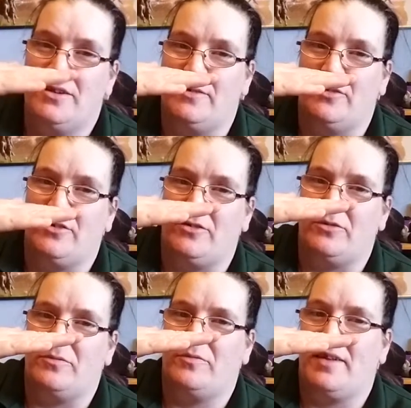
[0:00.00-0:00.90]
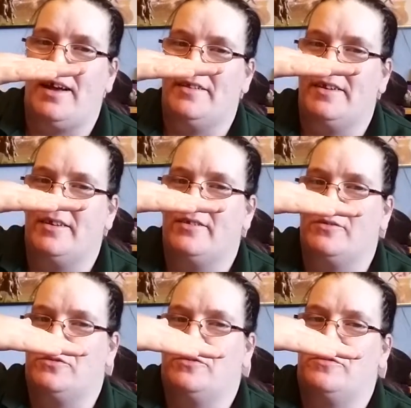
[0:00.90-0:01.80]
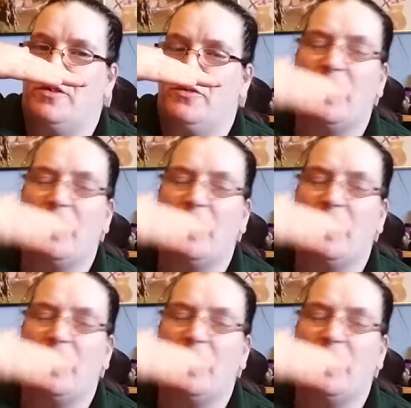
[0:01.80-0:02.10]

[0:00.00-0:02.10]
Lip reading: you know it starts sort of flat and then it sort of goes.